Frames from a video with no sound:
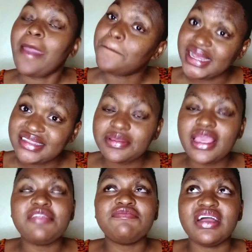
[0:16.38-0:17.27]
my sub-
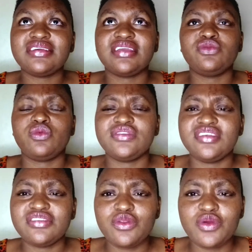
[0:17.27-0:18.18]
in fact, I was
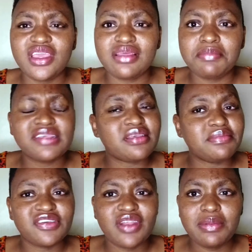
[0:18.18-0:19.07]
just looking. My
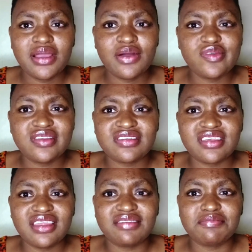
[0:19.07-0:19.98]
subscriber count
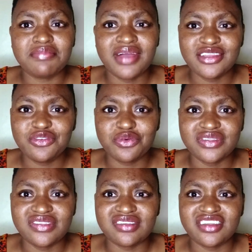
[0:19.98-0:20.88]
in March
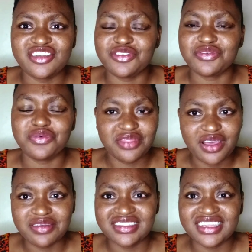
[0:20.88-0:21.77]
was at two
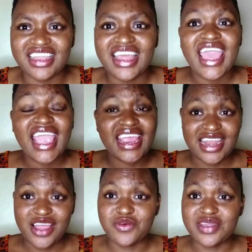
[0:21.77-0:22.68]
thousand, and
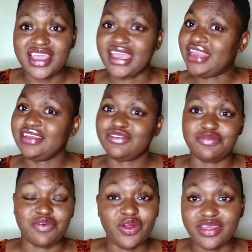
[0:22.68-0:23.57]
now we are heading to
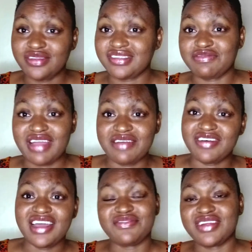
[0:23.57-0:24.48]
four thousand five
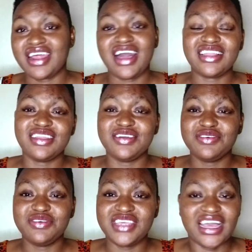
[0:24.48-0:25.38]
hundred.
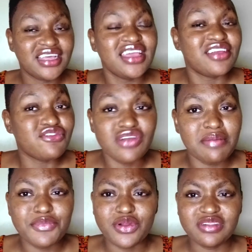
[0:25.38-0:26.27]
Hallelujah!
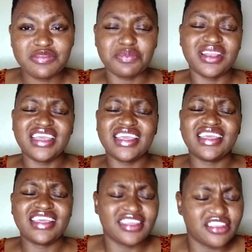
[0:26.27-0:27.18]
Drum rolls,
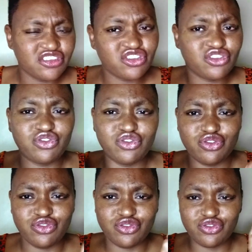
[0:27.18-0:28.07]
please.
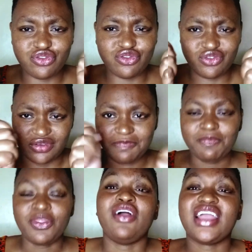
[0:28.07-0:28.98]

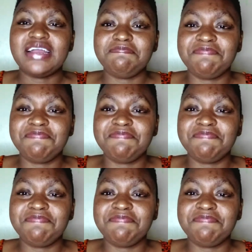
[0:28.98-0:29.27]
Okay?